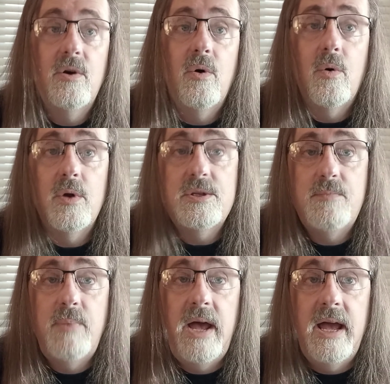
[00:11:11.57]
or it's
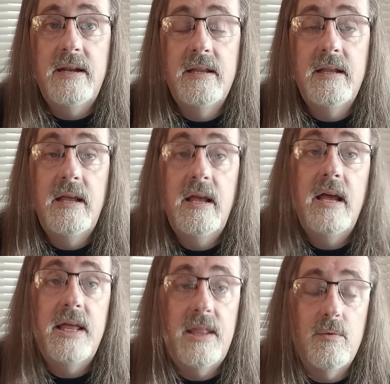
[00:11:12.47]
bad.
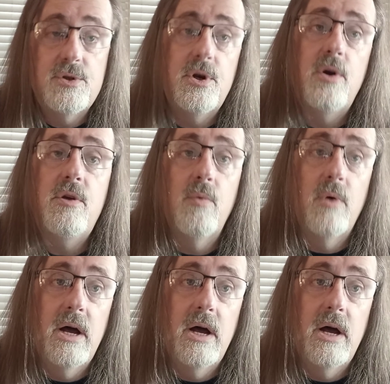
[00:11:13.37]
And they will show you why.